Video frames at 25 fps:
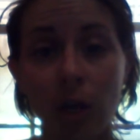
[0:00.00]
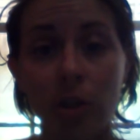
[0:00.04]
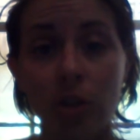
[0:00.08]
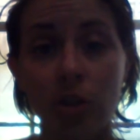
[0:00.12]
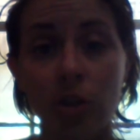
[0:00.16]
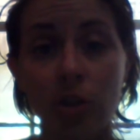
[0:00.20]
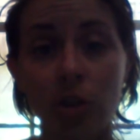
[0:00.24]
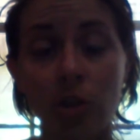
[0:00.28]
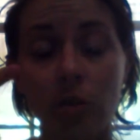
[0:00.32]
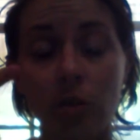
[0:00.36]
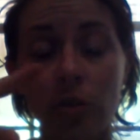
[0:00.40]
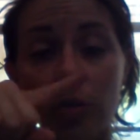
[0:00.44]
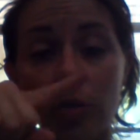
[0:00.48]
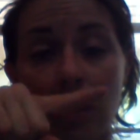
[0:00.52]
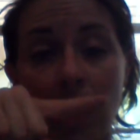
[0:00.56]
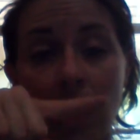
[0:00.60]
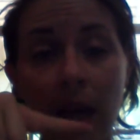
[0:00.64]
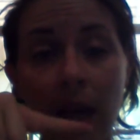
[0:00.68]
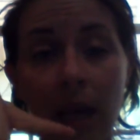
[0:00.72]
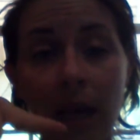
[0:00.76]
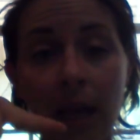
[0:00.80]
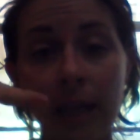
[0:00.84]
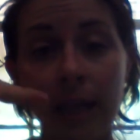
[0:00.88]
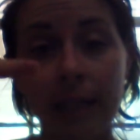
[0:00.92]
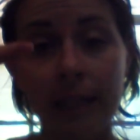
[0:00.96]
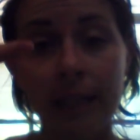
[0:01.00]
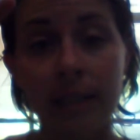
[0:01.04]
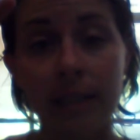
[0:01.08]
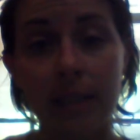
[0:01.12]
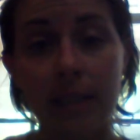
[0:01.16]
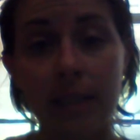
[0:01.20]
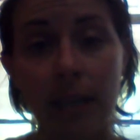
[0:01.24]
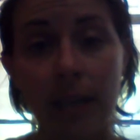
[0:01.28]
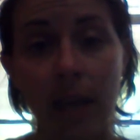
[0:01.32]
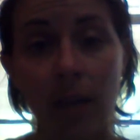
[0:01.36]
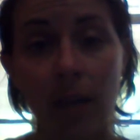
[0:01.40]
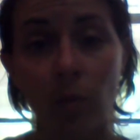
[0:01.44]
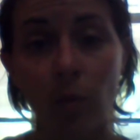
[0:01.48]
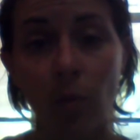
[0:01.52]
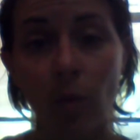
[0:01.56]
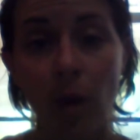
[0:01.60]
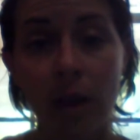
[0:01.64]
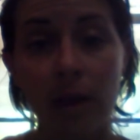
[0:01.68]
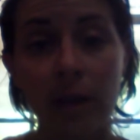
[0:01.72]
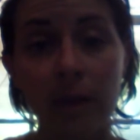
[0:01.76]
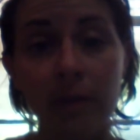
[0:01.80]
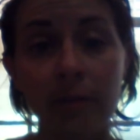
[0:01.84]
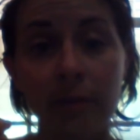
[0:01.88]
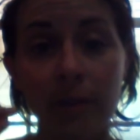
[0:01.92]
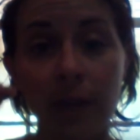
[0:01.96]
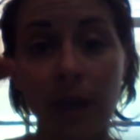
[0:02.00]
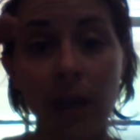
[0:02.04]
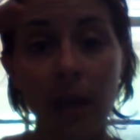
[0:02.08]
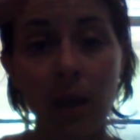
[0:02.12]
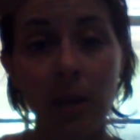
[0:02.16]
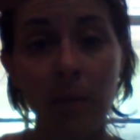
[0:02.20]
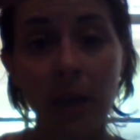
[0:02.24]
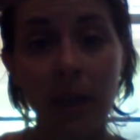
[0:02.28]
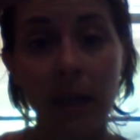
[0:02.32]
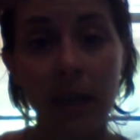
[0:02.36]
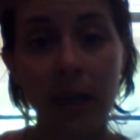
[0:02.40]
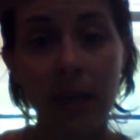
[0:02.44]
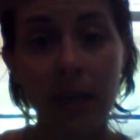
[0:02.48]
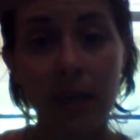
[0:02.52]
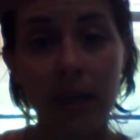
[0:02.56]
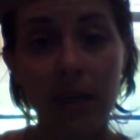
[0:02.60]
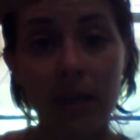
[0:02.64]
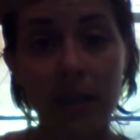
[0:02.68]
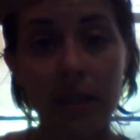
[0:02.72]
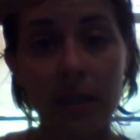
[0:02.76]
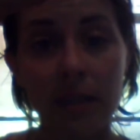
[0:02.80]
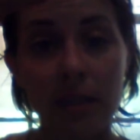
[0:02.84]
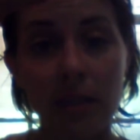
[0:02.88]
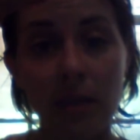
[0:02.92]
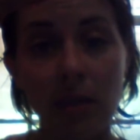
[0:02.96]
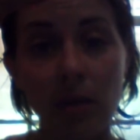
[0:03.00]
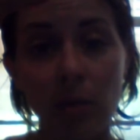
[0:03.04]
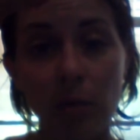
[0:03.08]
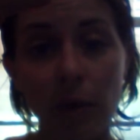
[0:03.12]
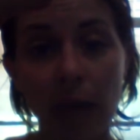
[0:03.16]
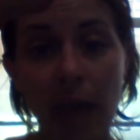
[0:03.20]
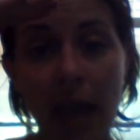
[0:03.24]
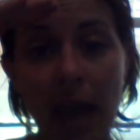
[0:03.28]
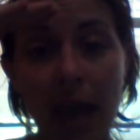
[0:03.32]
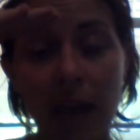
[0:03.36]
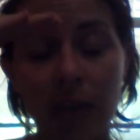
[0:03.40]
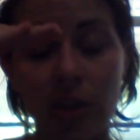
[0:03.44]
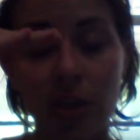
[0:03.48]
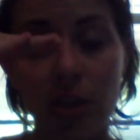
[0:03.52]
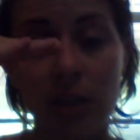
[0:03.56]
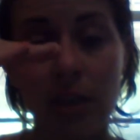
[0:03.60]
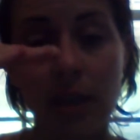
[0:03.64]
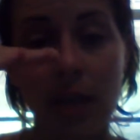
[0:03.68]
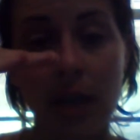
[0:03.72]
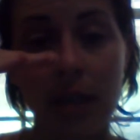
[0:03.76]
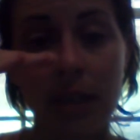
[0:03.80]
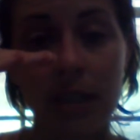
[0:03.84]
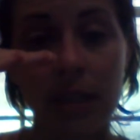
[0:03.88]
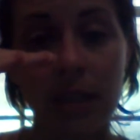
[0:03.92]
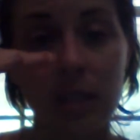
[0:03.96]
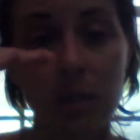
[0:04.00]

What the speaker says: two lines, and one of them is the reaction that is